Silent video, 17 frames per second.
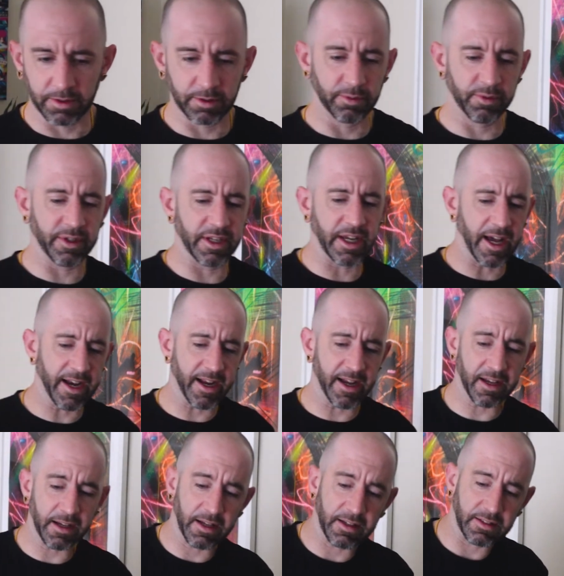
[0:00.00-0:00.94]

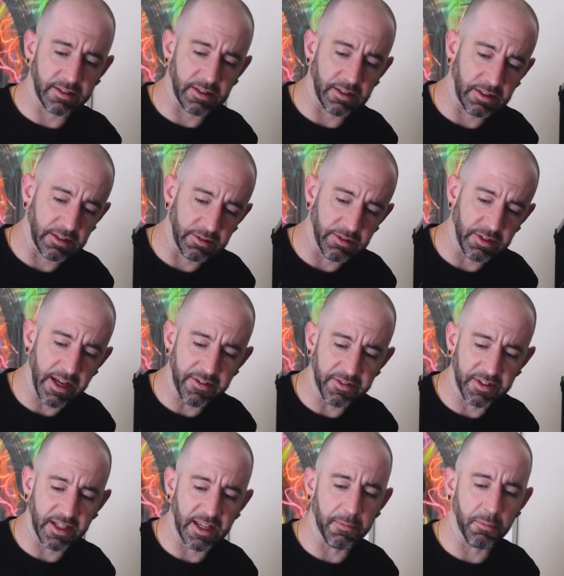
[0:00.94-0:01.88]
we'd have
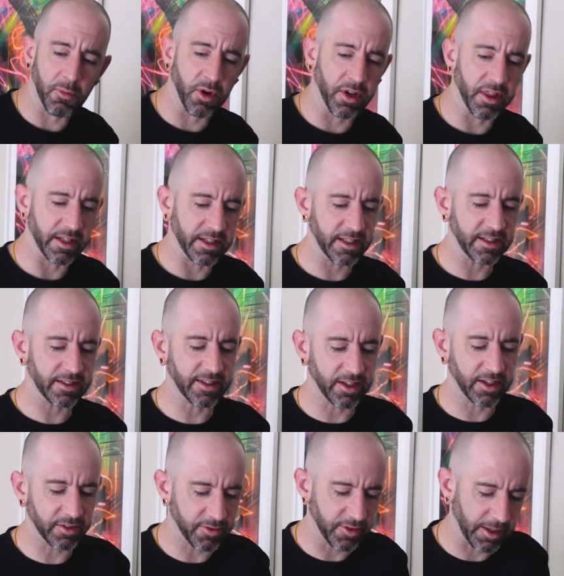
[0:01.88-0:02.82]
to get more in the
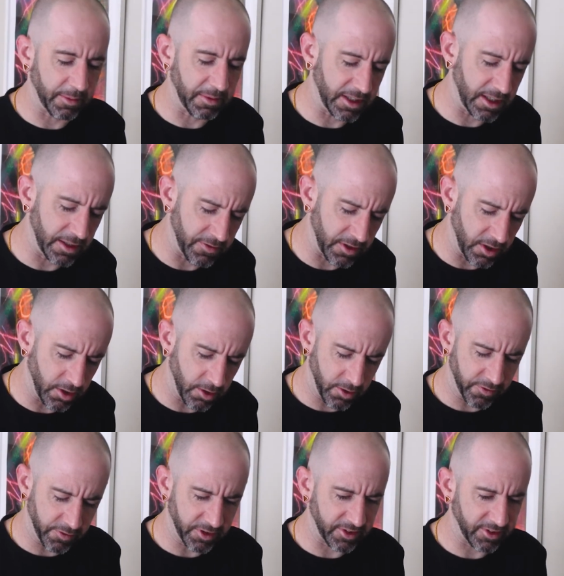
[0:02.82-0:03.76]
details for them to even know
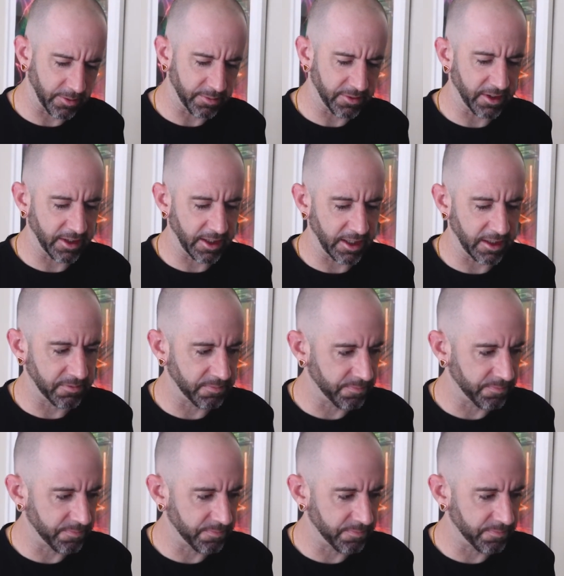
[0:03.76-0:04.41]
if it's something they